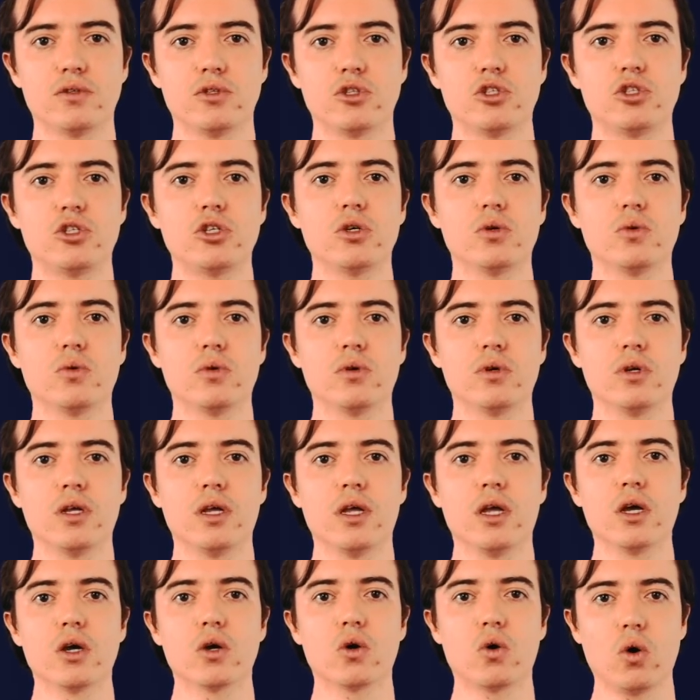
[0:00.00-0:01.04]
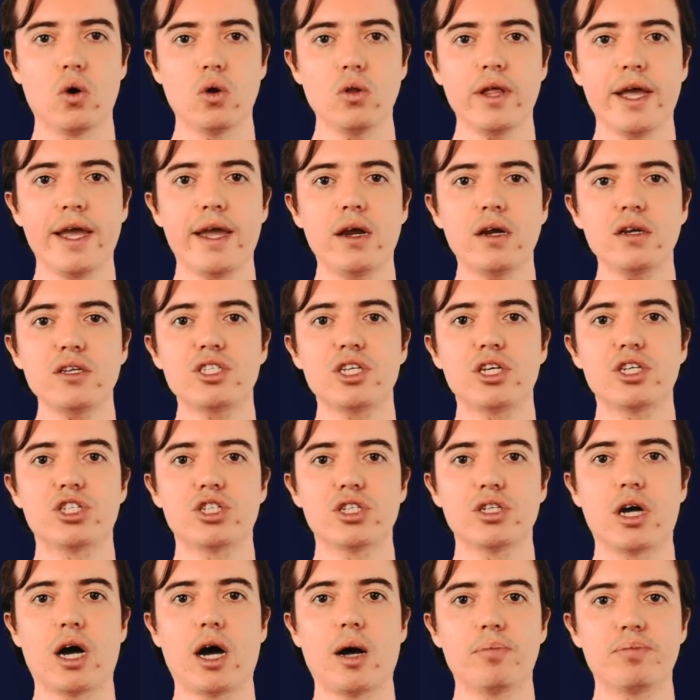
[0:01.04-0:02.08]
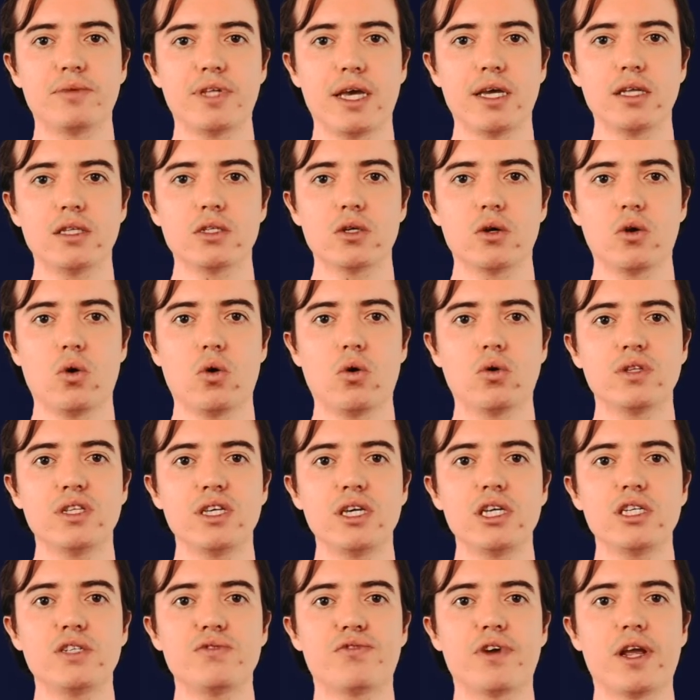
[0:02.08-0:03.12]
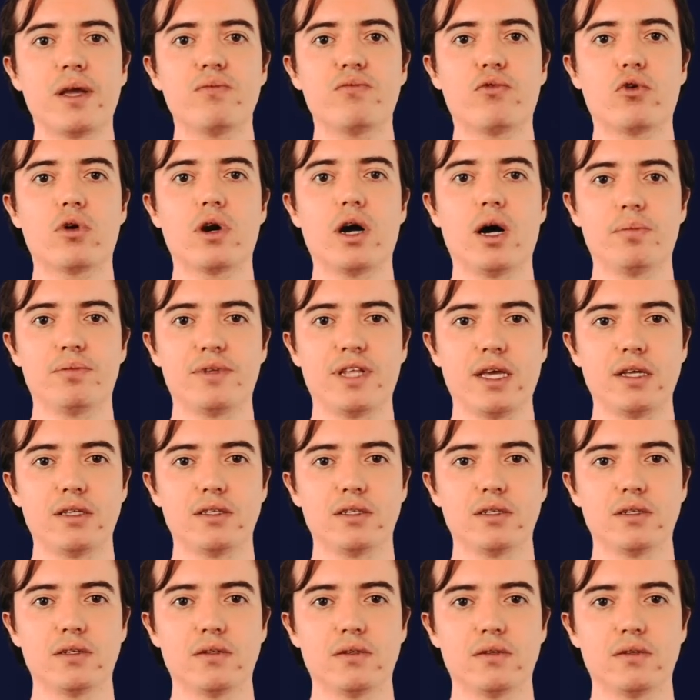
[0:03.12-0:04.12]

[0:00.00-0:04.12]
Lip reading: 2. Call AR session update on each frame for update.